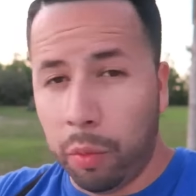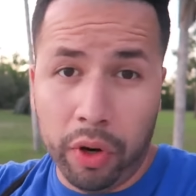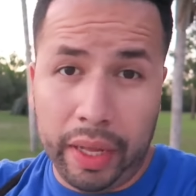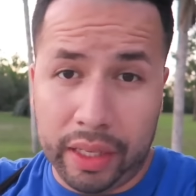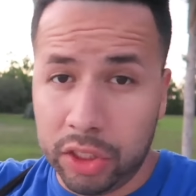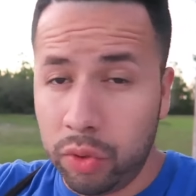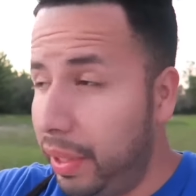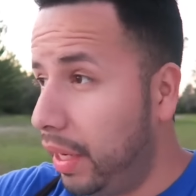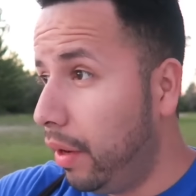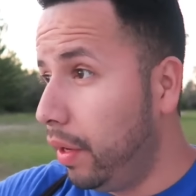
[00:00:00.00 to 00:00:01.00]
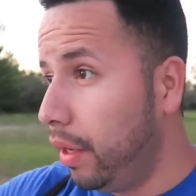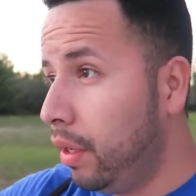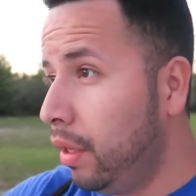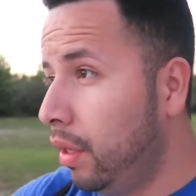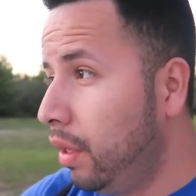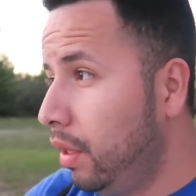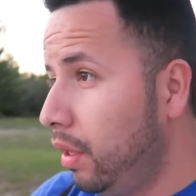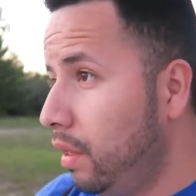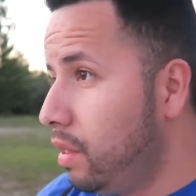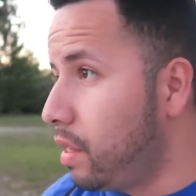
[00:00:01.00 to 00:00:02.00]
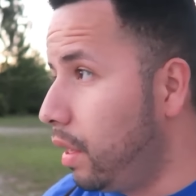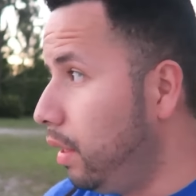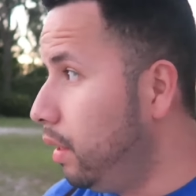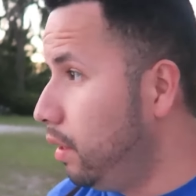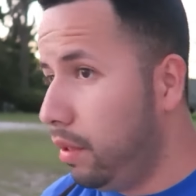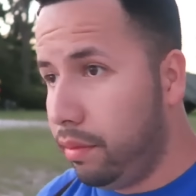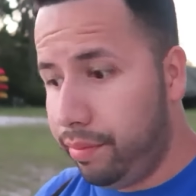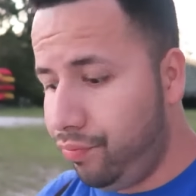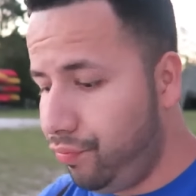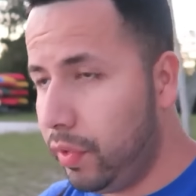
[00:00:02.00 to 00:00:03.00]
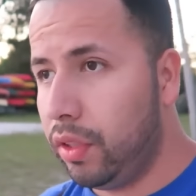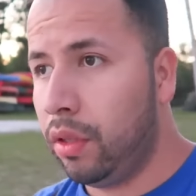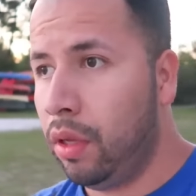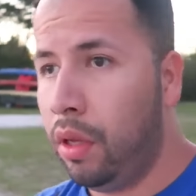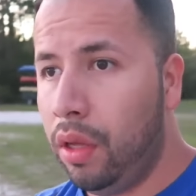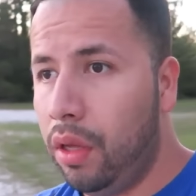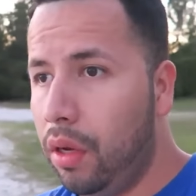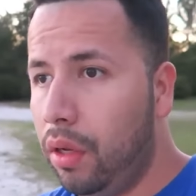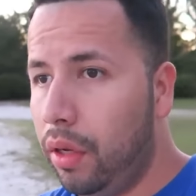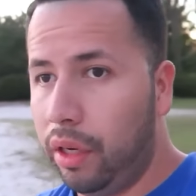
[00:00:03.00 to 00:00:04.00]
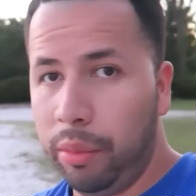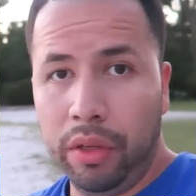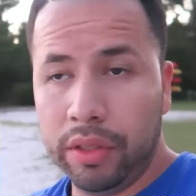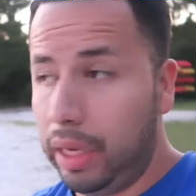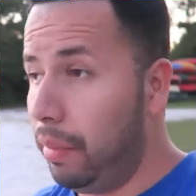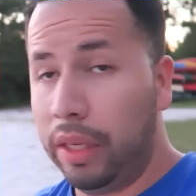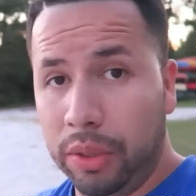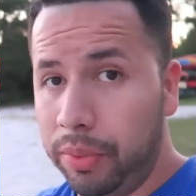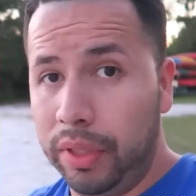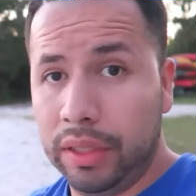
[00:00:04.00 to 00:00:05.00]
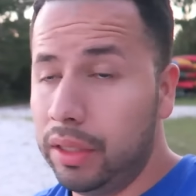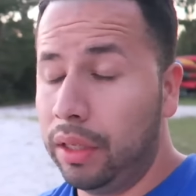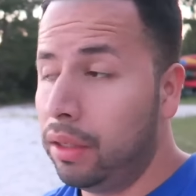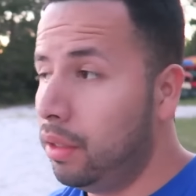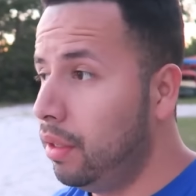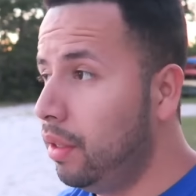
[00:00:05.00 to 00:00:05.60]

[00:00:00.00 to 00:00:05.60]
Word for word: or more like a swimming area. And they're gonna be using, I'm not jumping in this thing.